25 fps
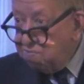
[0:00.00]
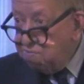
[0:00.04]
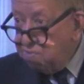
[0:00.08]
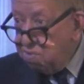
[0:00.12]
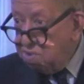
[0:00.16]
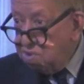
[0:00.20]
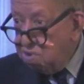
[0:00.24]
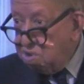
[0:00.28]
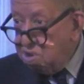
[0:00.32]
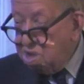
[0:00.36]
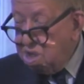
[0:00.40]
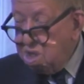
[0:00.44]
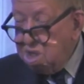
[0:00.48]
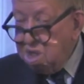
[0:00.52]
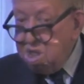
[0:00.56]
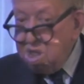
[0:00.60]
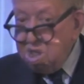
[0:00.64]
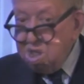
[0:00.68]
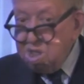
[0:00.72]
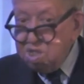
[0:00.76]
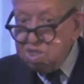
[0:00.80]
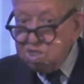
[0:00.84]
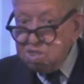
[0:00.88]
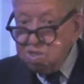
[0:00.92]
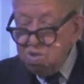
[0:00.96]
the full
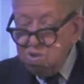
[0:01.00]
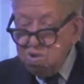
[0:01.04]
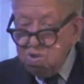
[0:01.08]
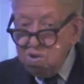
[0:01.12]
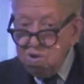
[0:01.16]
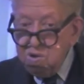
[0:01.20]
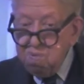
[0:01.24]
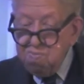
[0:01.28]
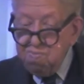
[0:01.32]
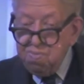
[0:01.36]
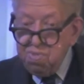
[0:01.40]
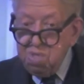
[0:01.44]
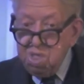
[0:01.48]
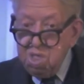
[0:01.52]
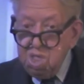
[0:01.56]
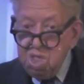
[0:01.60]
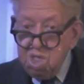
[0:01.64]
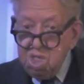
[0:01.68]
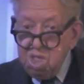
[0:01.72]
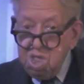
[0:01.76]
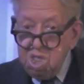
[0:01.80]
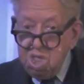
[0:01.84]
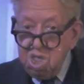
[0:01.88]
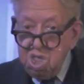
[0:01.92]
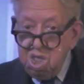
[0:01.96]
the full score.
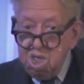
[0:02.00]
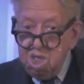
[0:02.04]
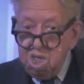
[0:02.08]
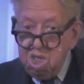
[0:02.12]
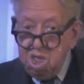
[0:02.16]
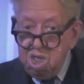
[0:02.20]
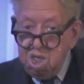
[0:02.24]
orchestration.